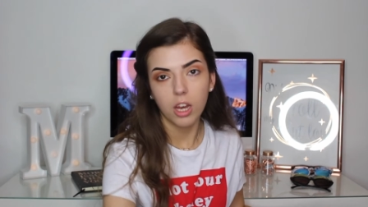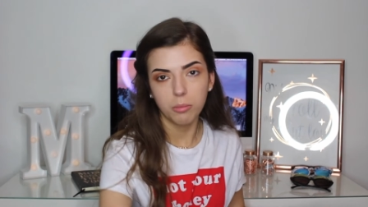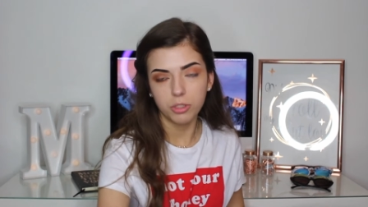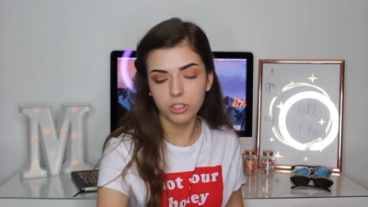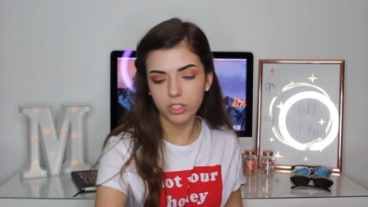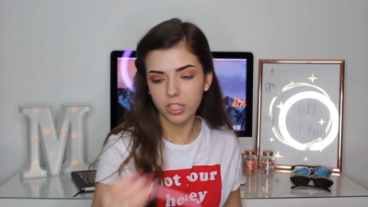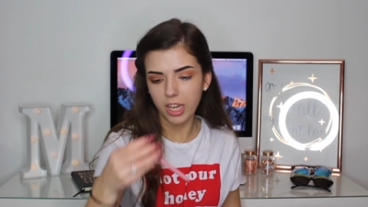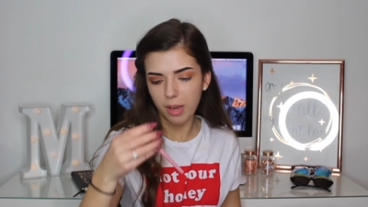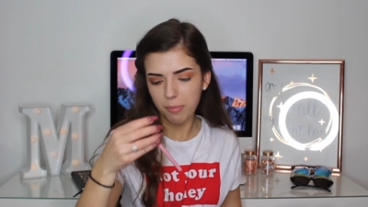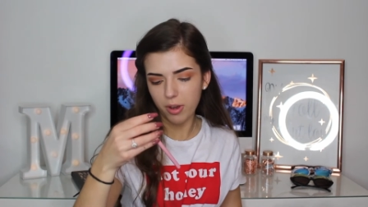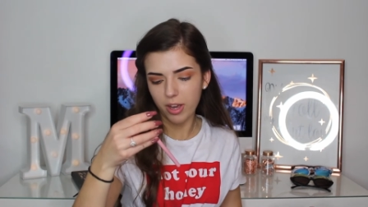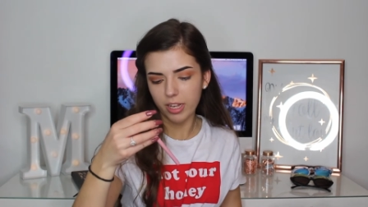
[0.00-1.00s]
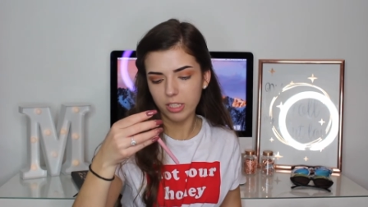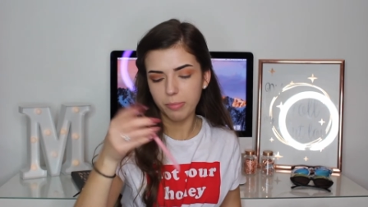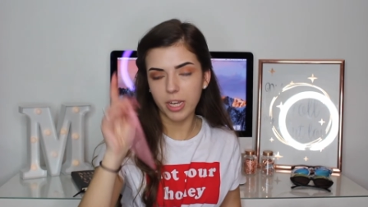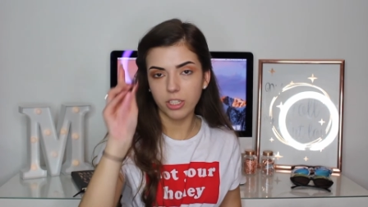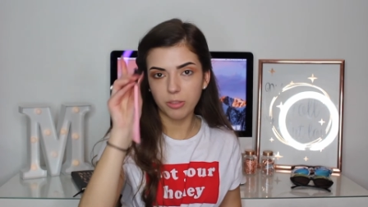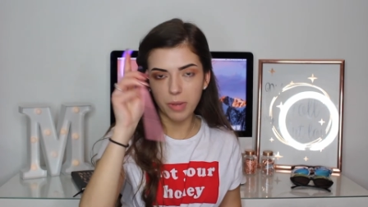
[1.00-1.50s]
I'm just going to get my
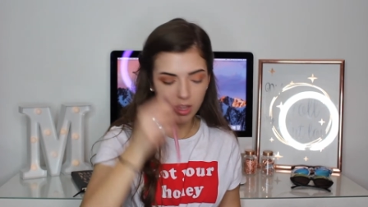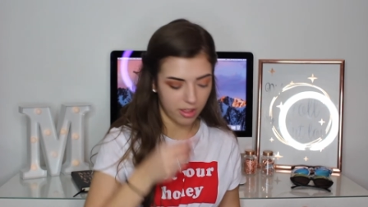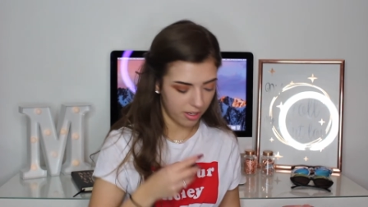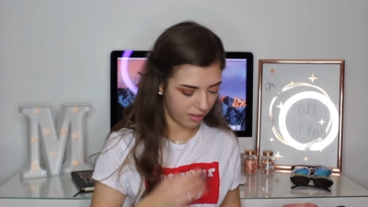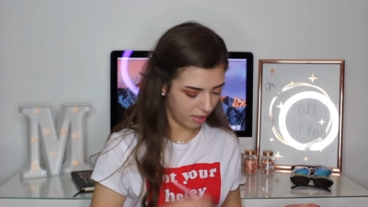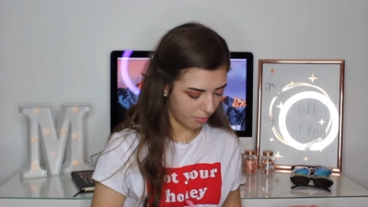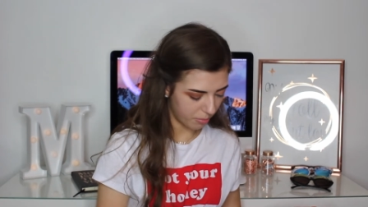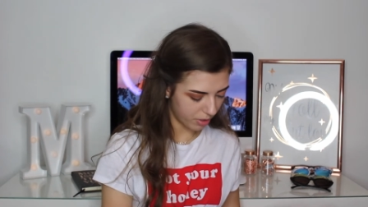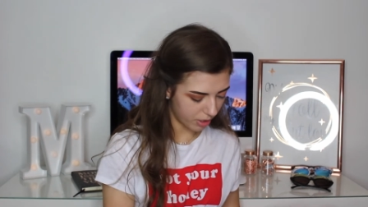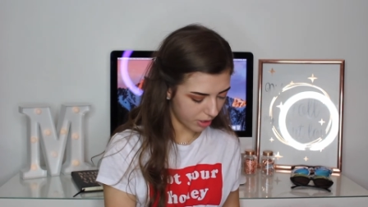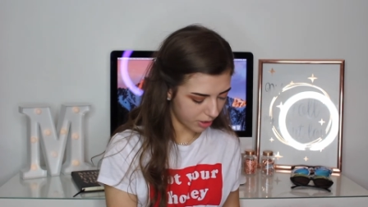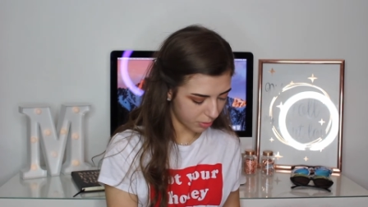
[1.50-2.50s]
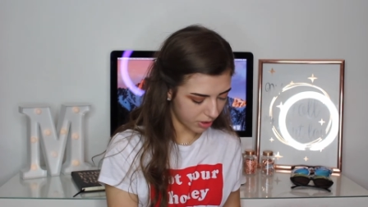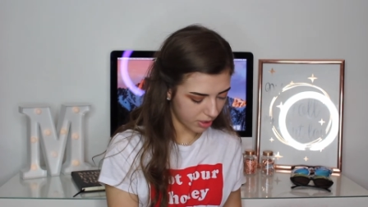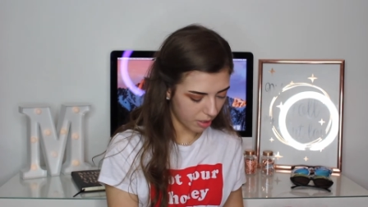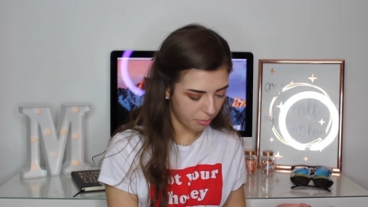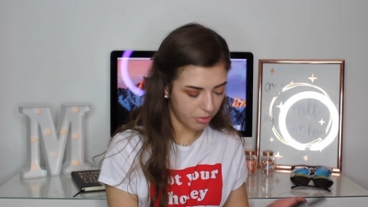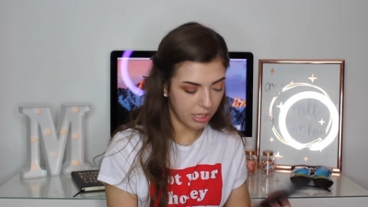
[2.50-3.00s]
Spectrum A13 brush with the
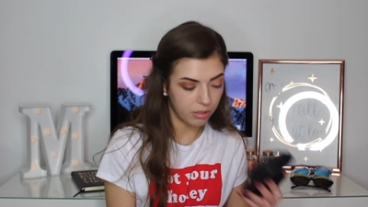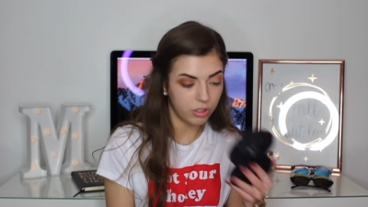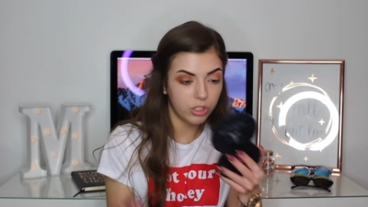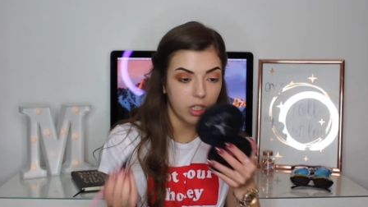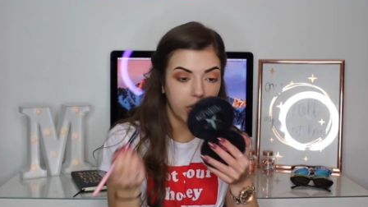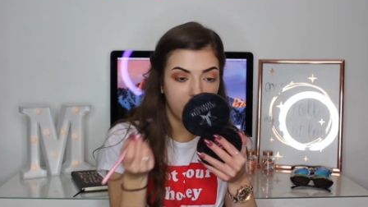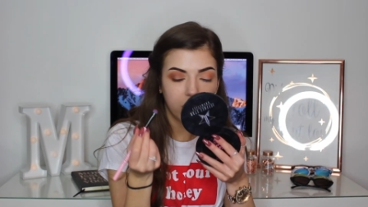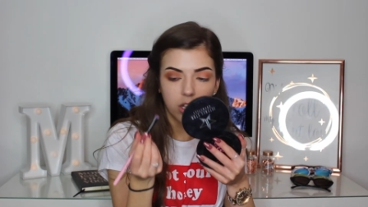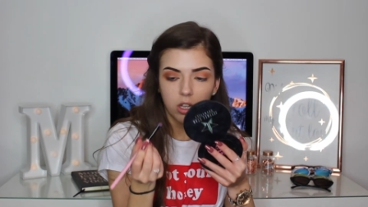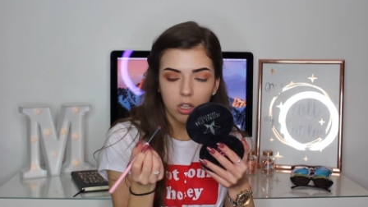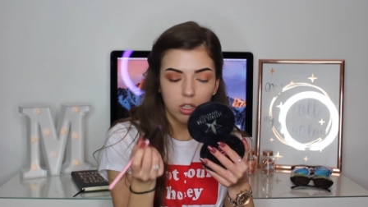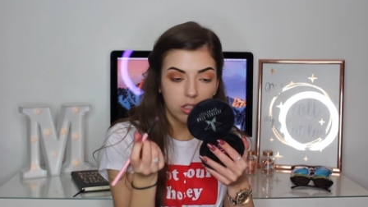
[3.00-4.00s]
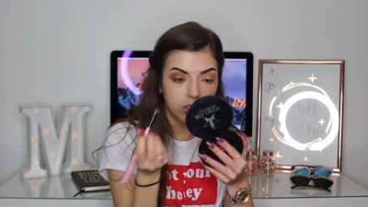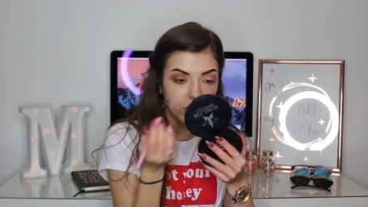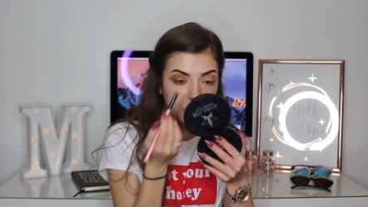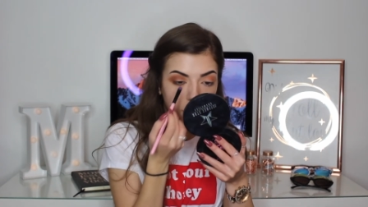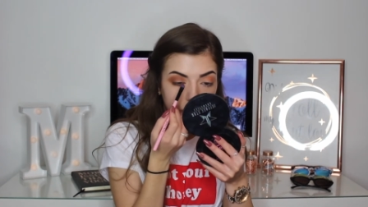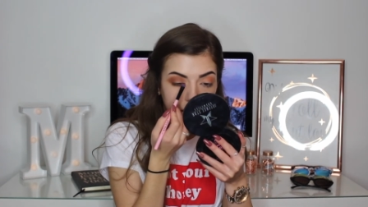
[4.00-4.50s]
same brown shade and
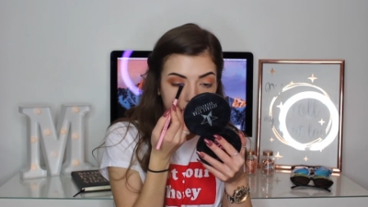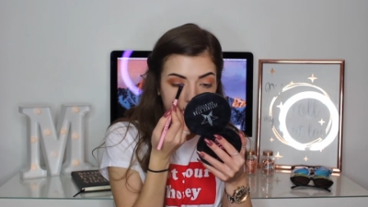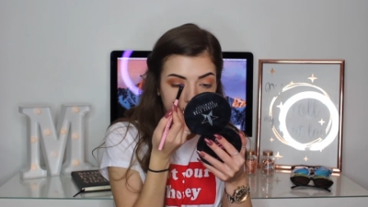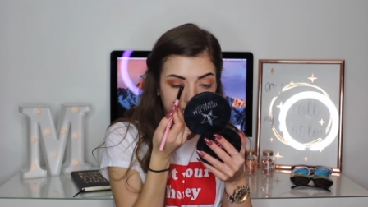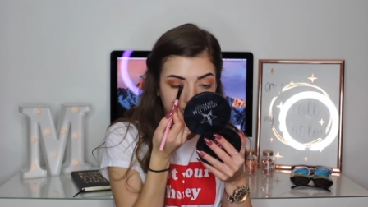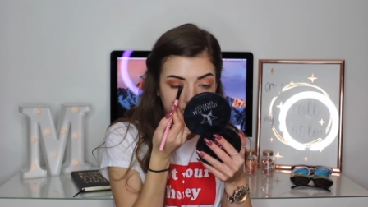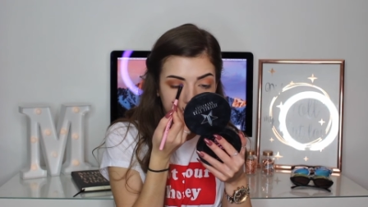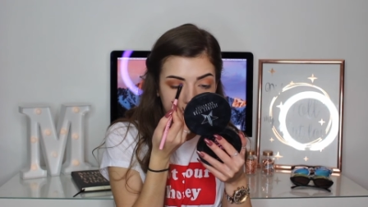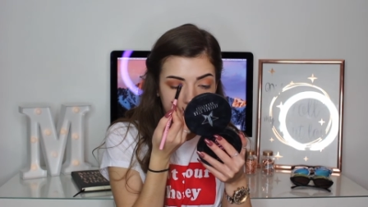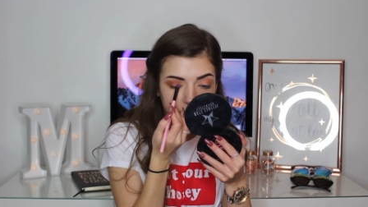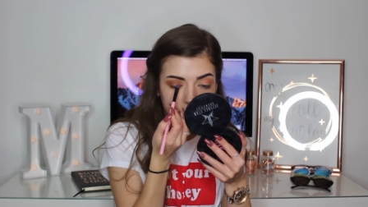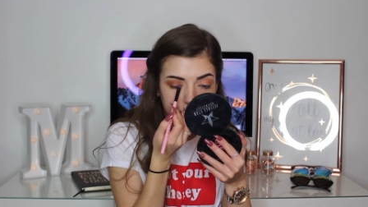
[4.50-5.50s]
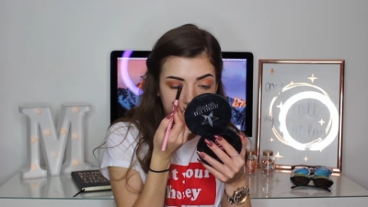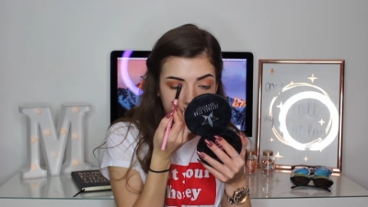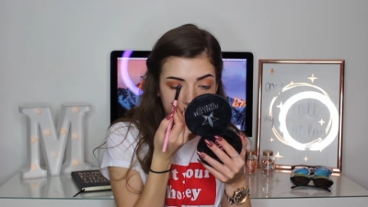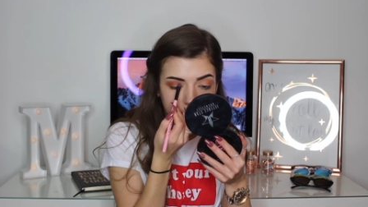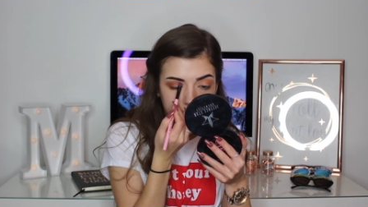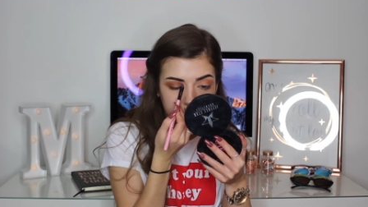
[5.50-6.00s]
just pack that on into the
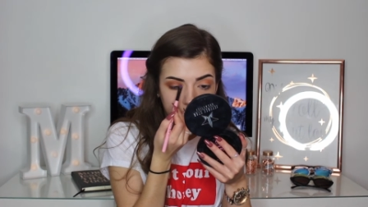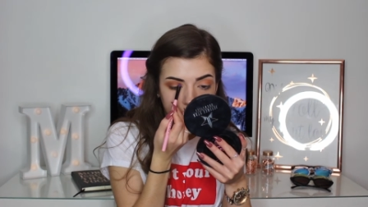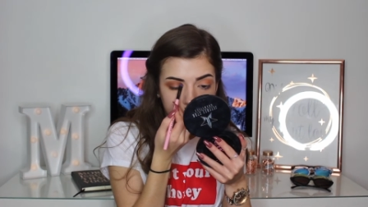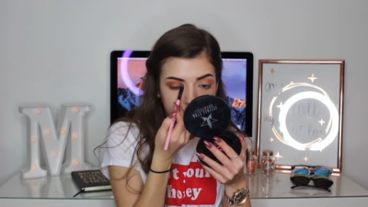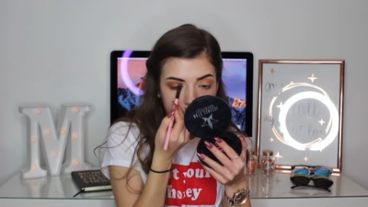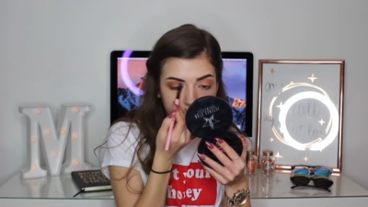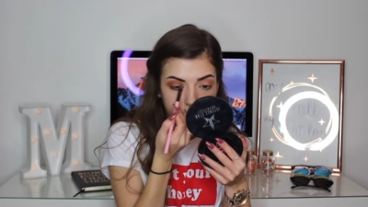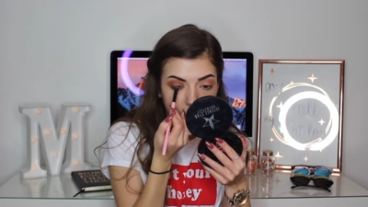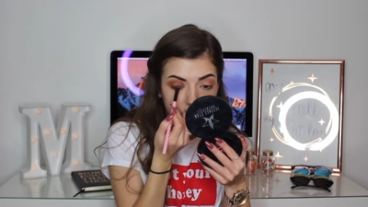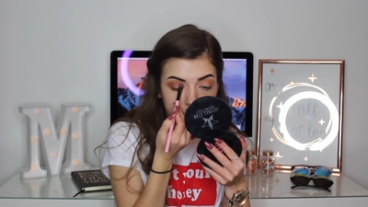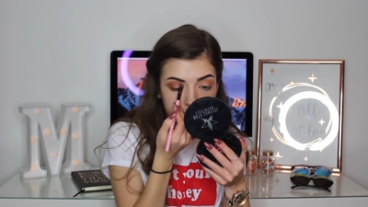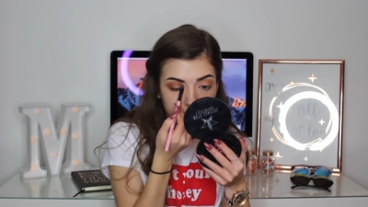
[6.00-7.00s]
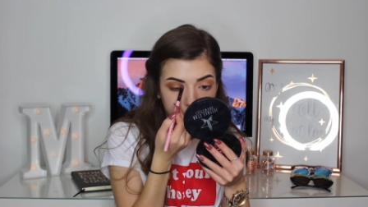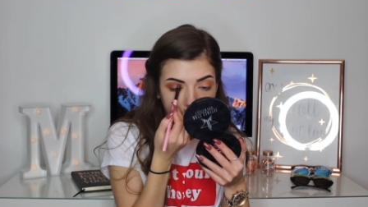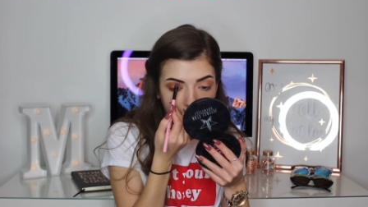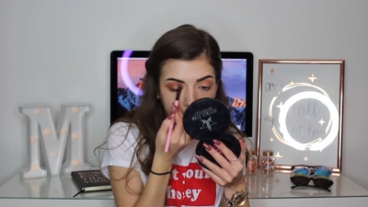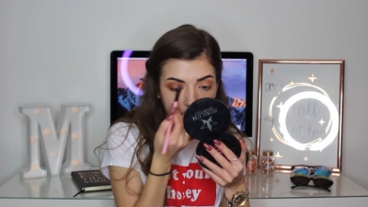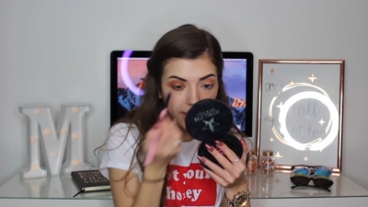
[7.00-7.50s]
inner corner because if I'm going to do a
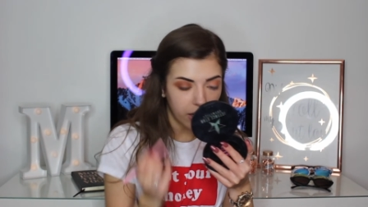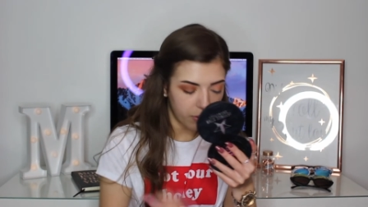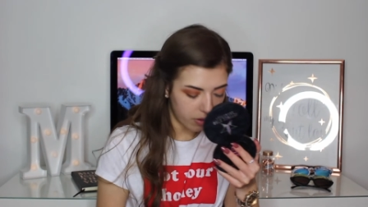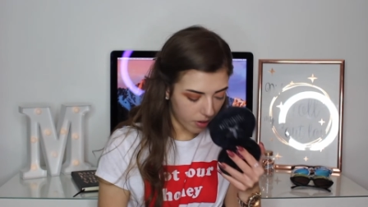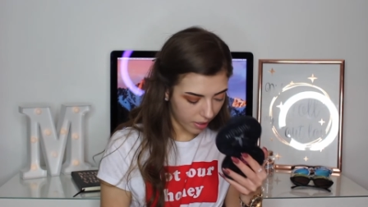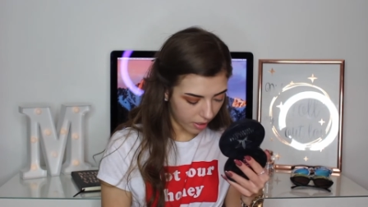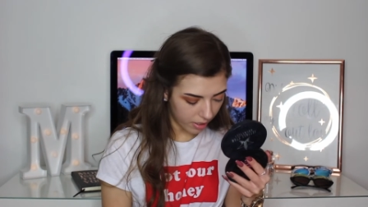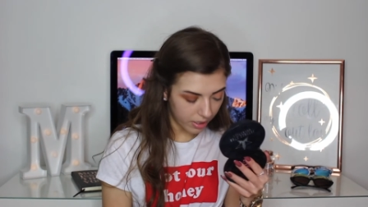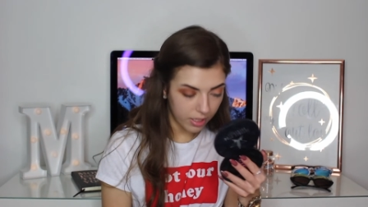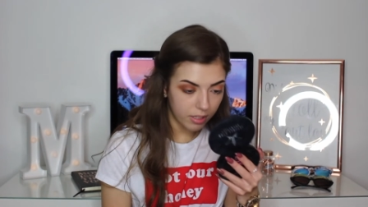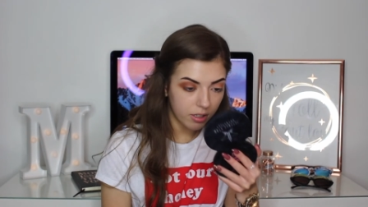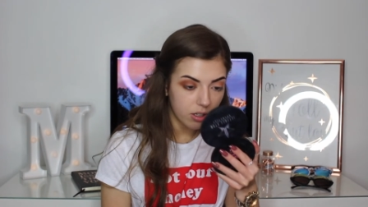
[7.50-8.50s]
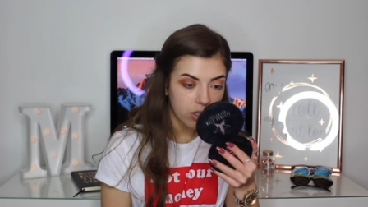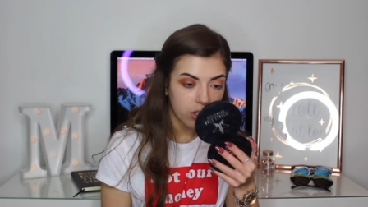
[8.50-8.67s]
halo eye, I need